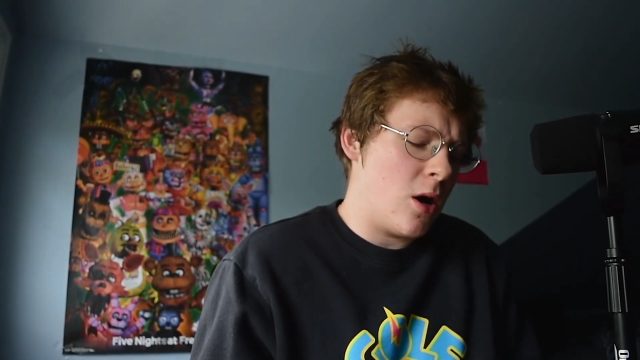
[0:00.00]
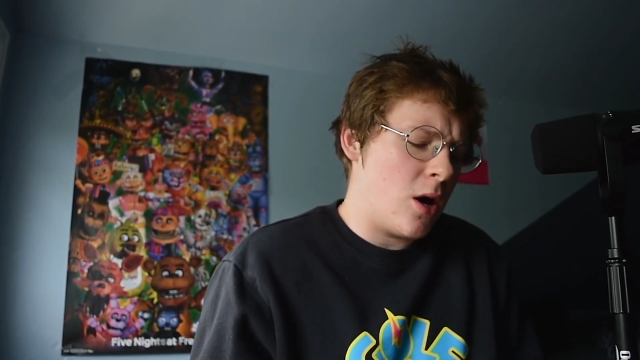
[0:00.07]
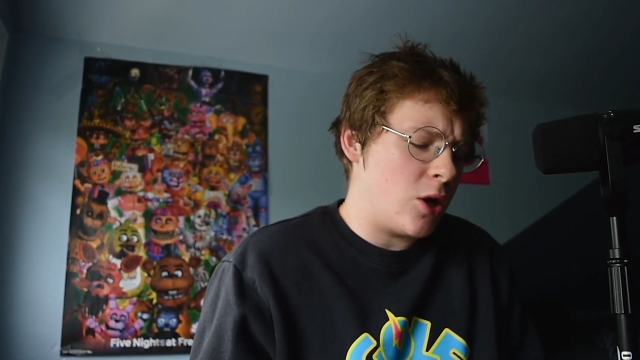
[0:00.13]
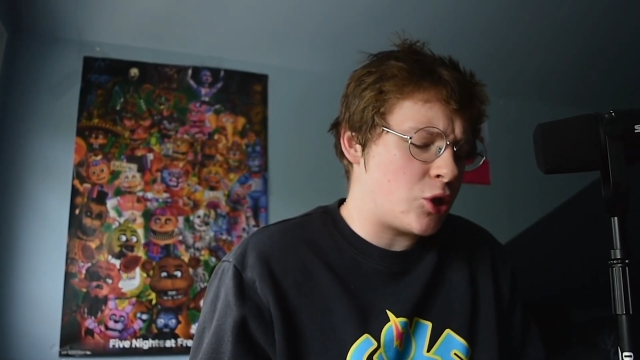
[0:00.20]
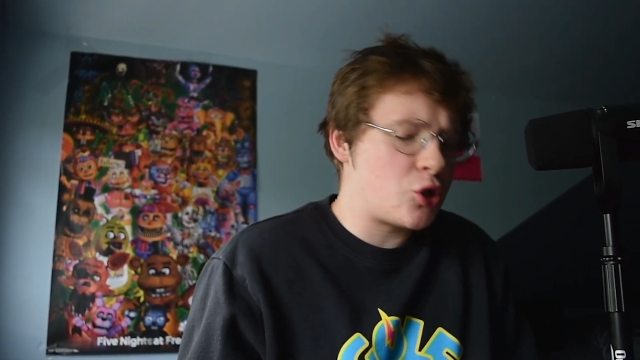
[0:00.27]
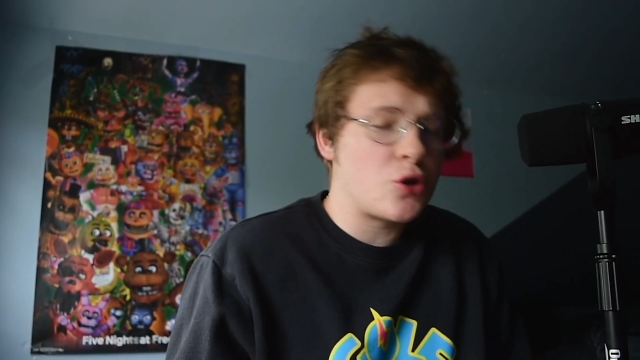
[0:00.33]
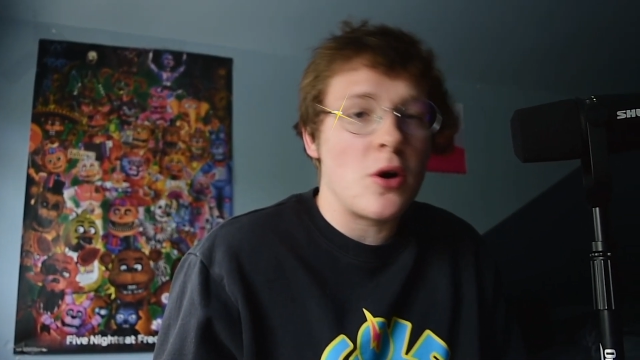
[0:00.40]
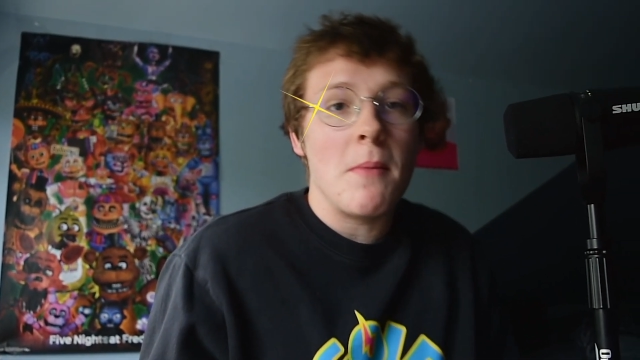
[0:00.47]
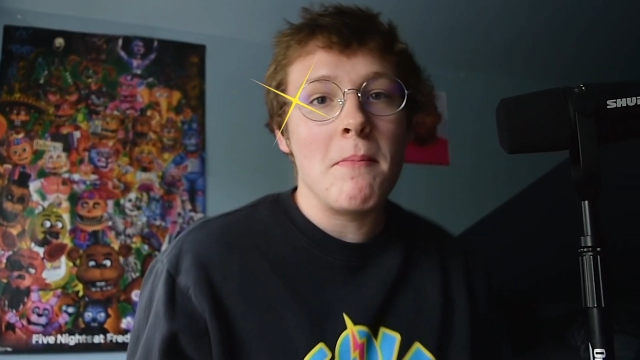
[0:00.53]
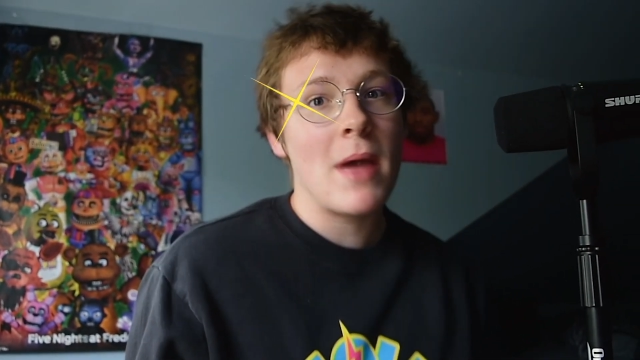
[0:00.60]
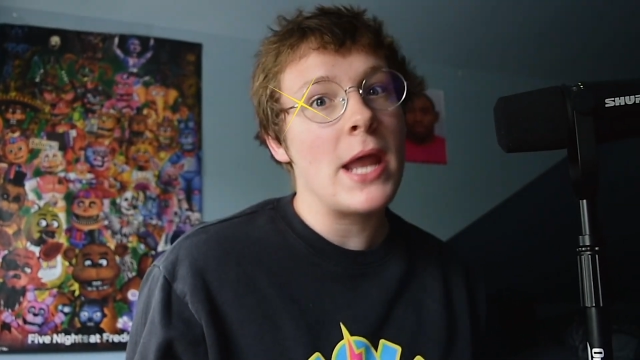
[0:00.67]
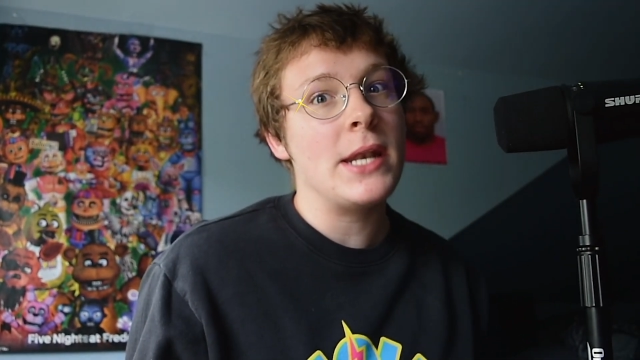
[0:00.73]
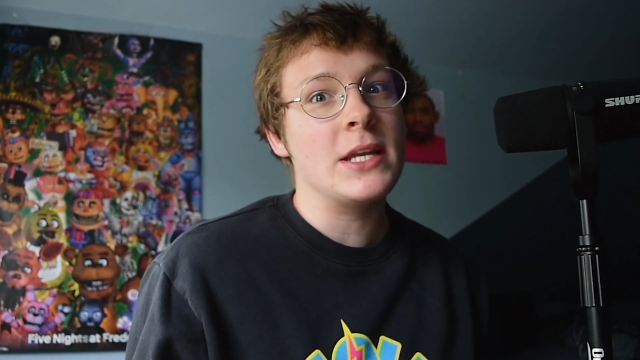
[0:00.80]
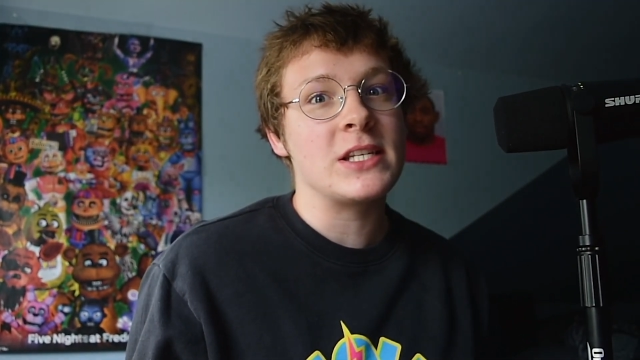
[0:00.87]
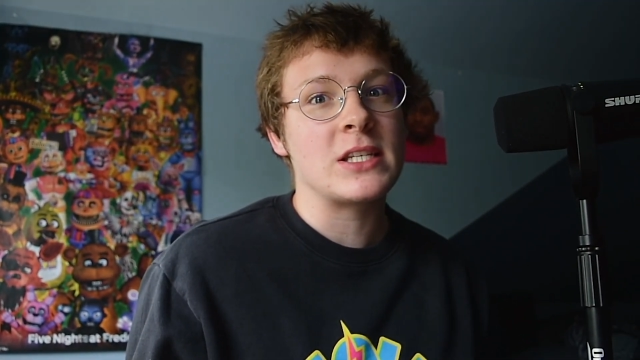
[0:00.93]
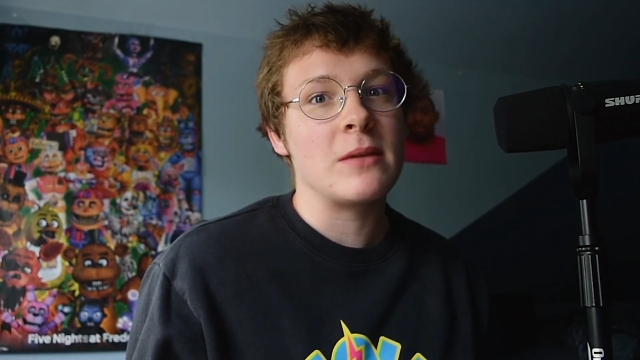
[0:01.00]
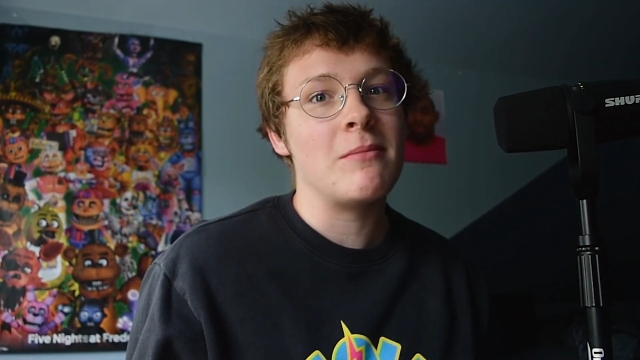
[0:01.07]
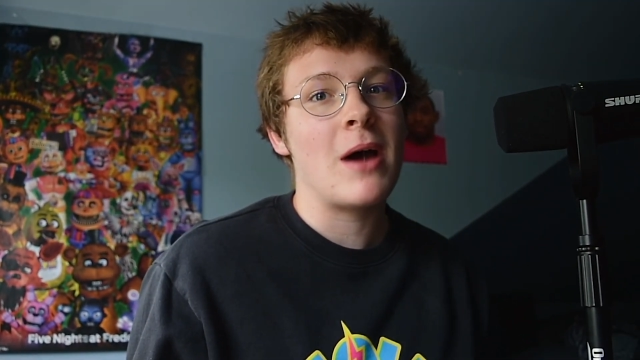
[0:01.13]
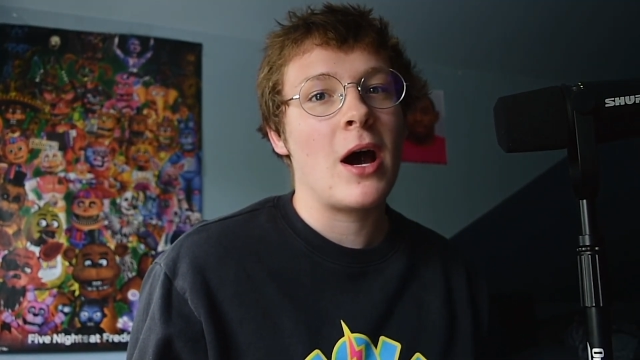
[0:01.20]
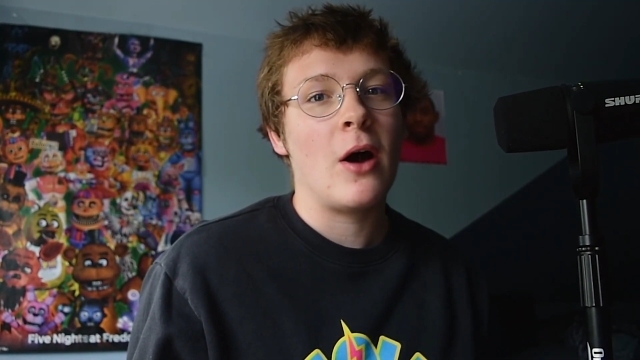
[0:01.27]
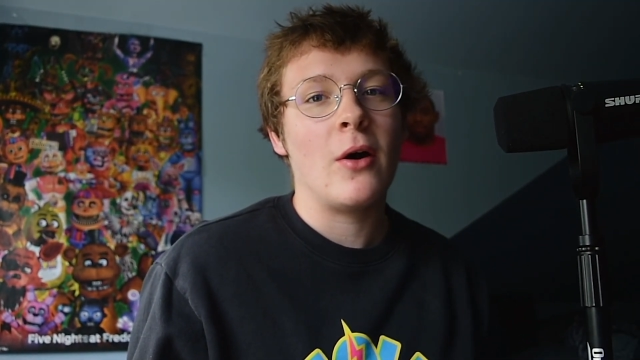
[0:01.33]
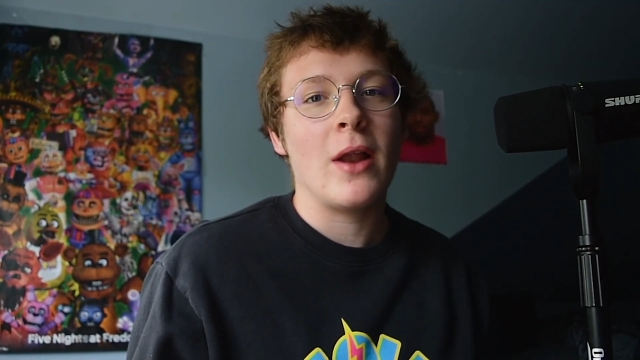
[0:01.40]
a tremendous
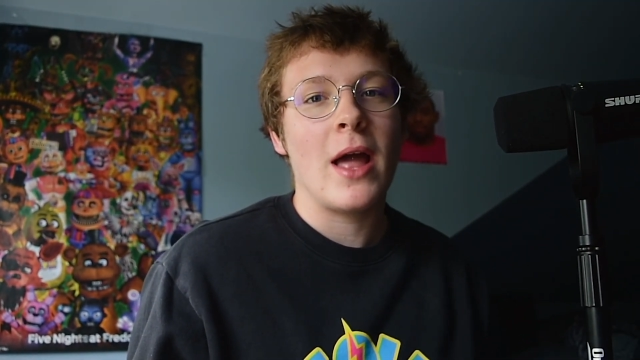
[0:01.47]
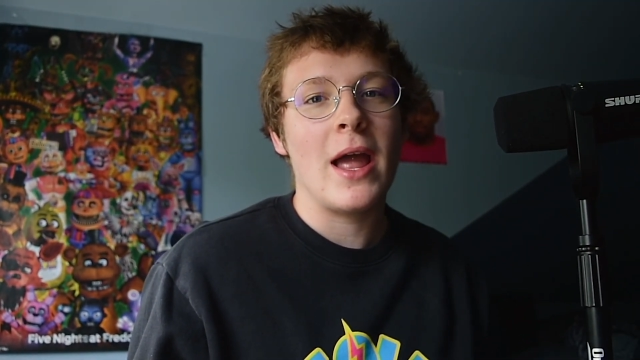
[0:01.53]
amount,